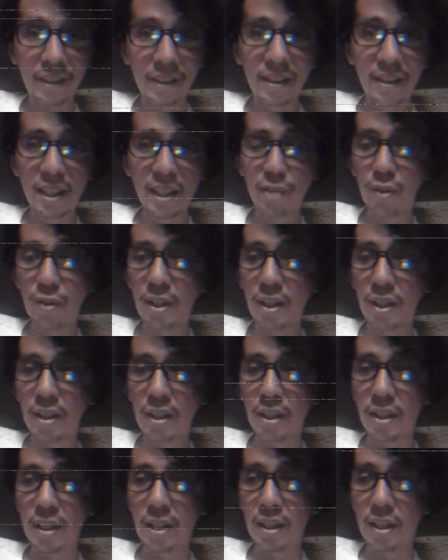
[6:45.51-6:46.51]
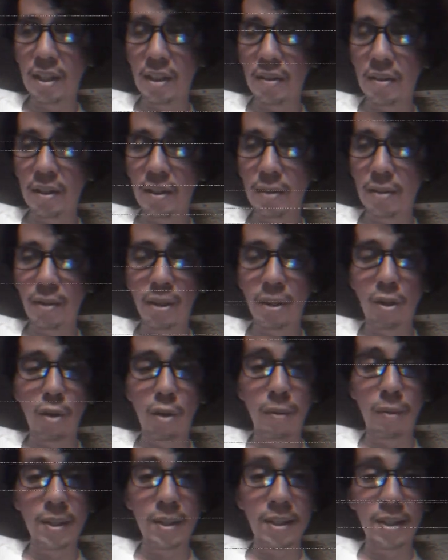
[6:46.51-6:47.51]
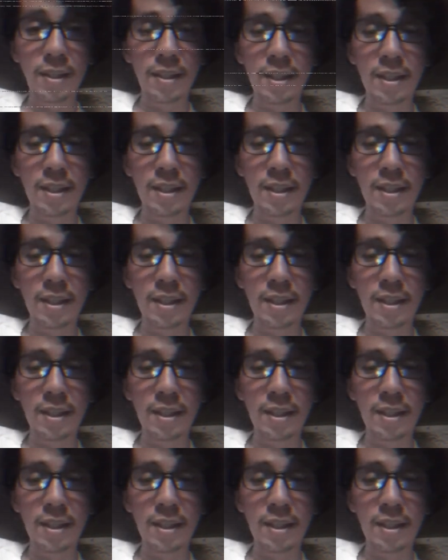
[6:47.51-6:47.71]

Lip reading: That's what he always